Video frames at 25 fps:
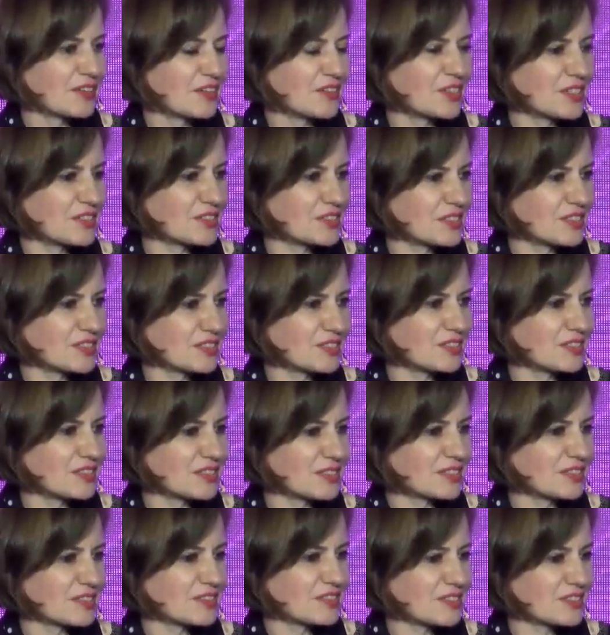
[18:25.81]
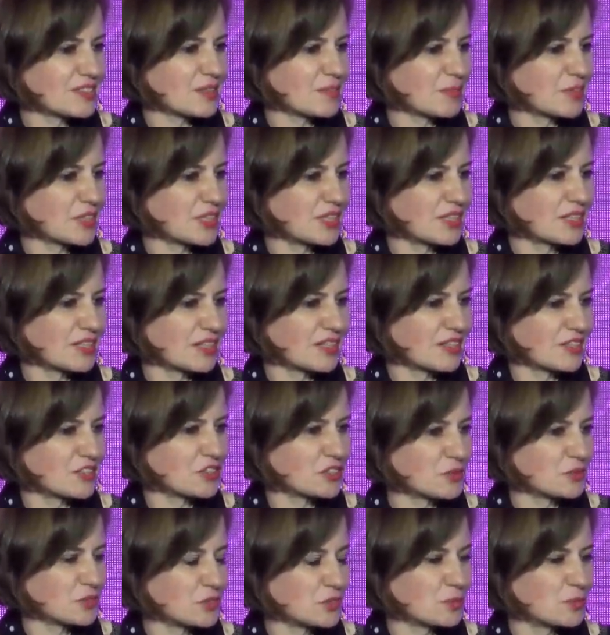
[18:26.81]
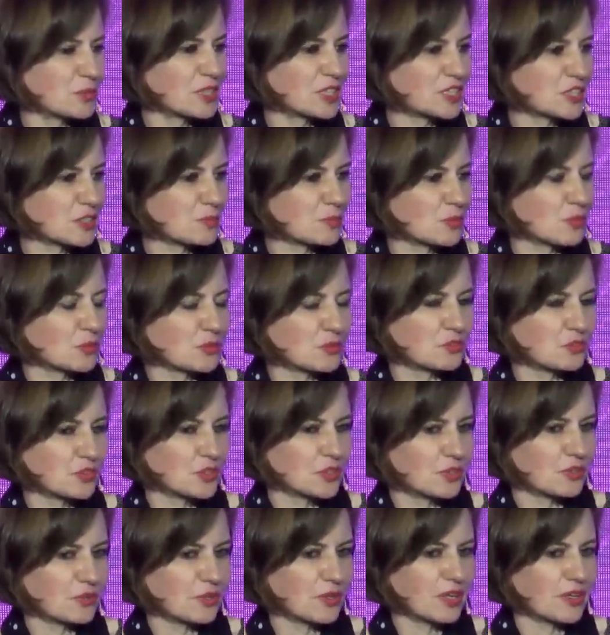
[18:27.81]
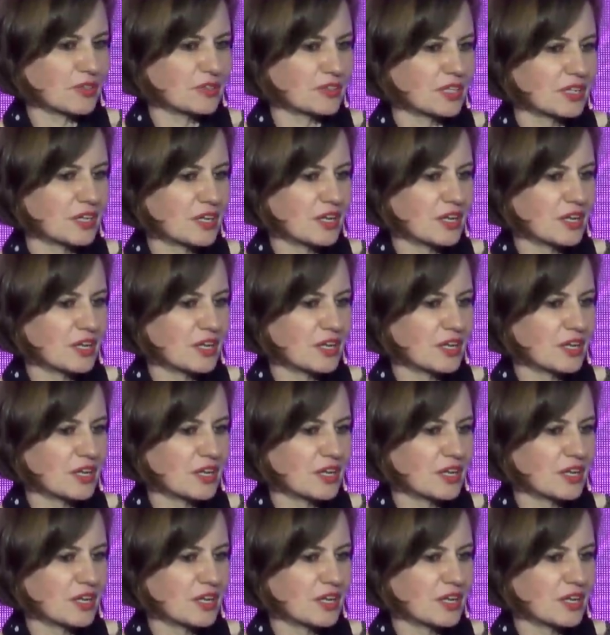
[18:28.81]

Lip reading: this is something to be explored further on.